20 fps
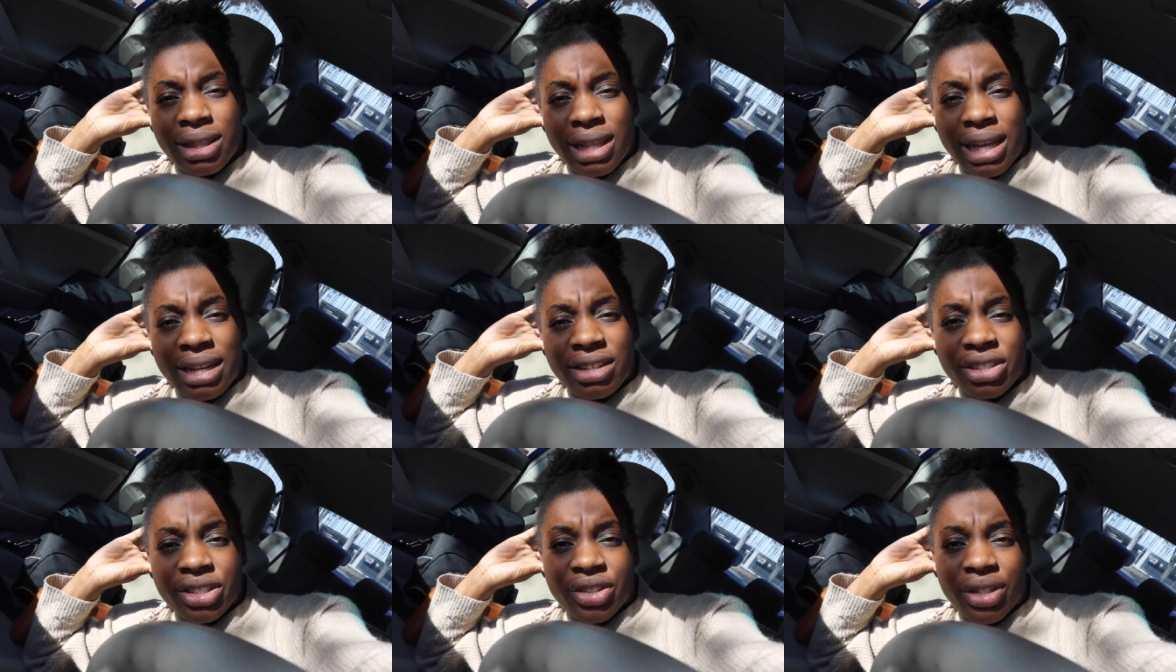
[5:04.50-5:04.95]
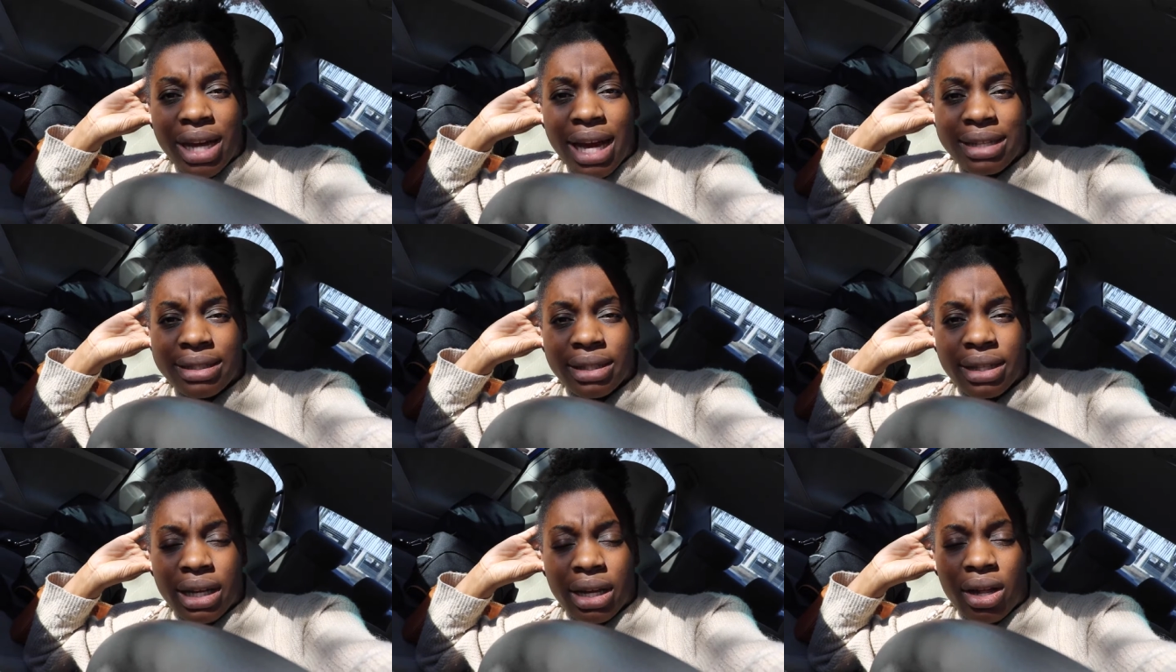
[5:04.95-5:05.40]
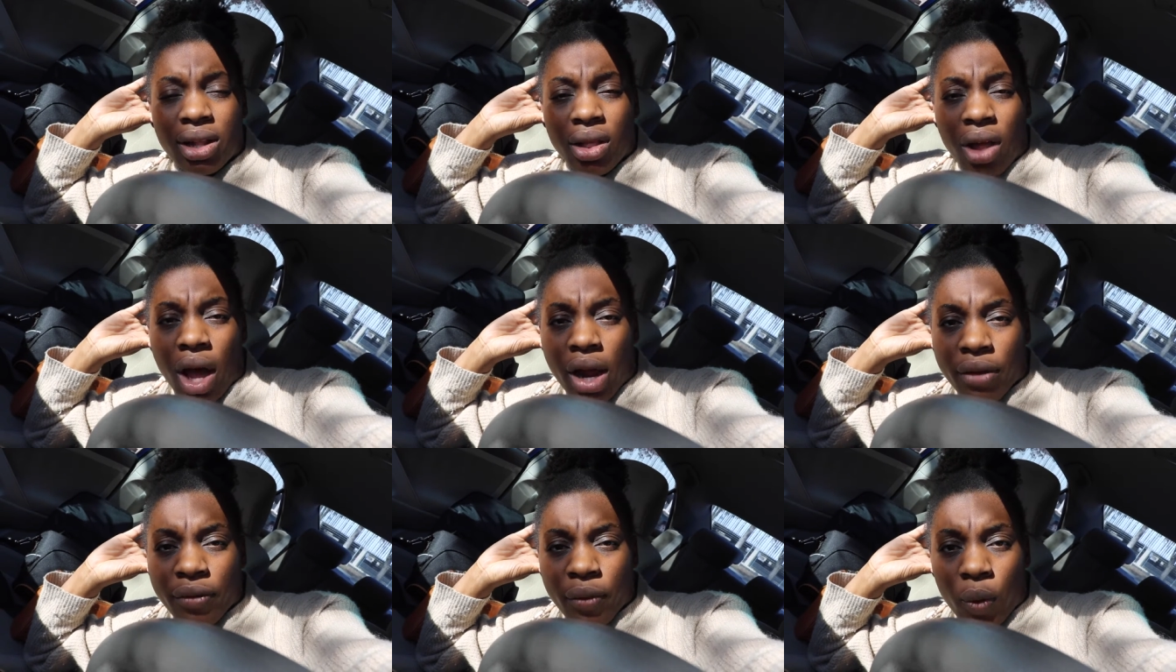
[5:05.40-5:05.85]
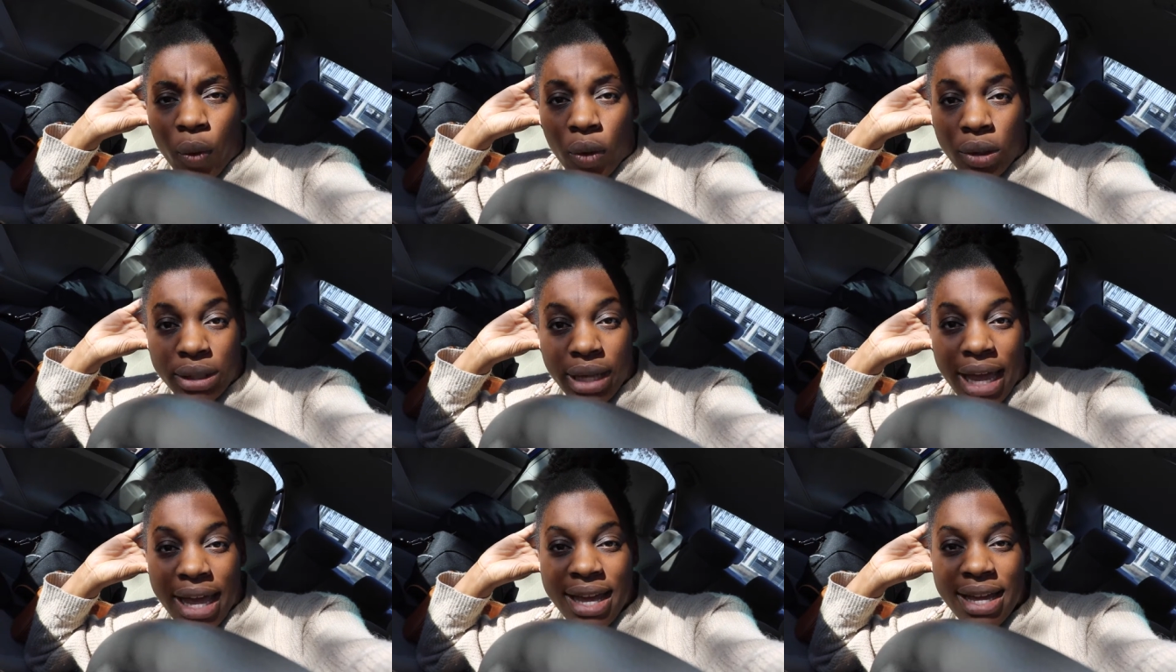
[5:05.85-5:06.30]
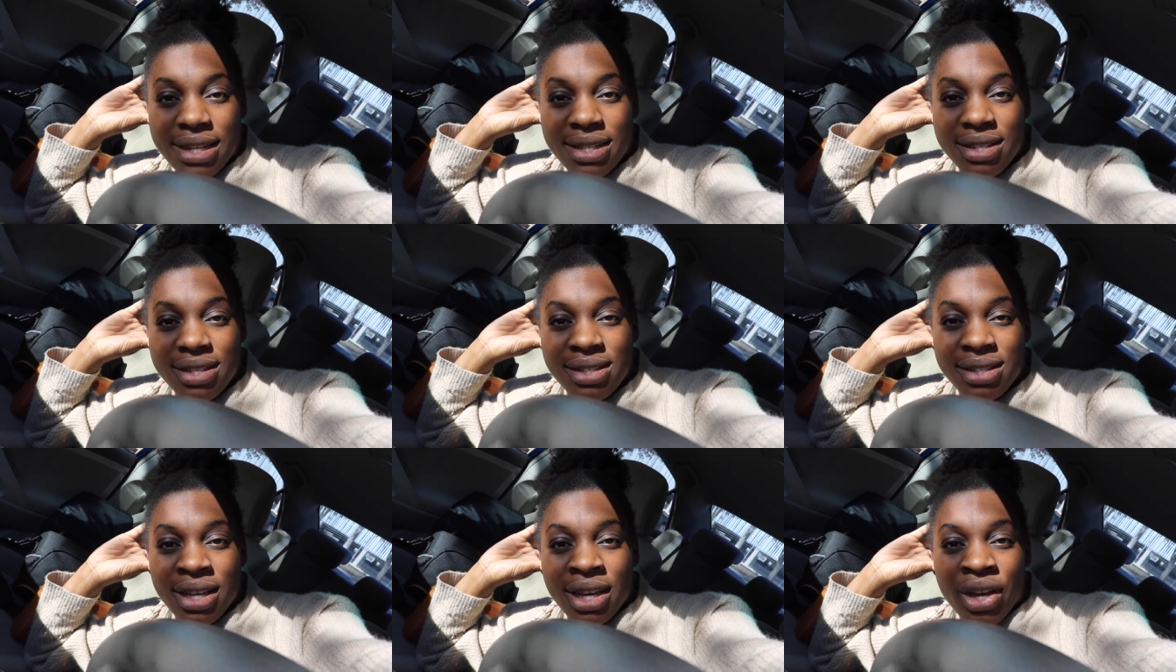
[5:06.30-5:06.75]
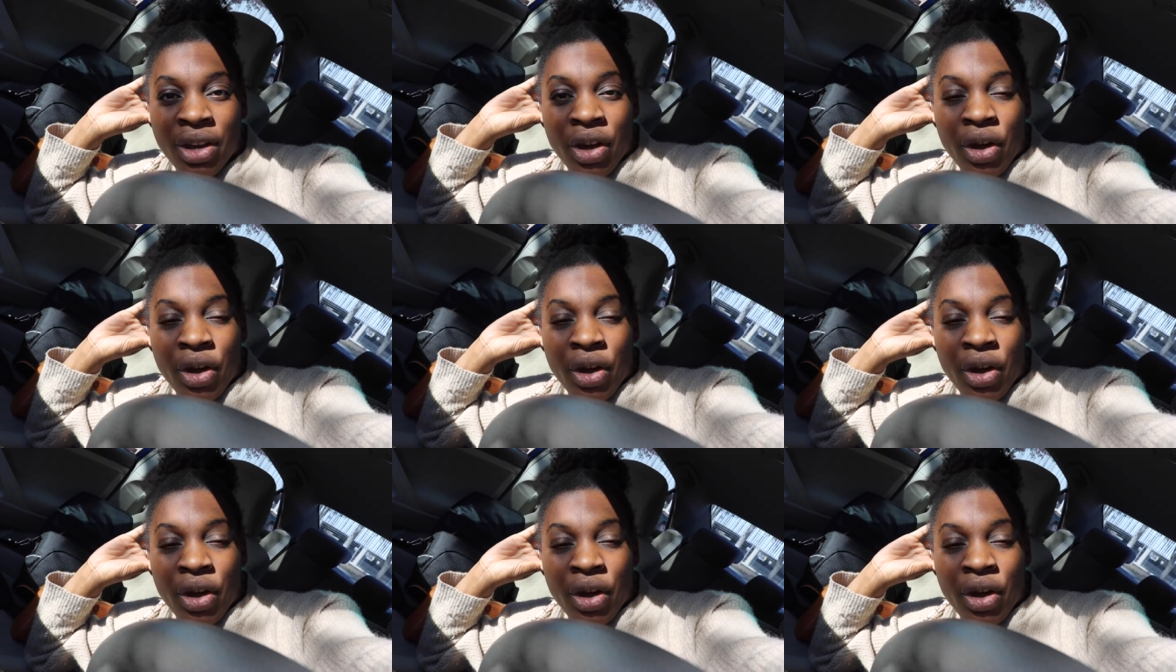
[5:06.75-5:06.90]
the industry has like a lot of old heads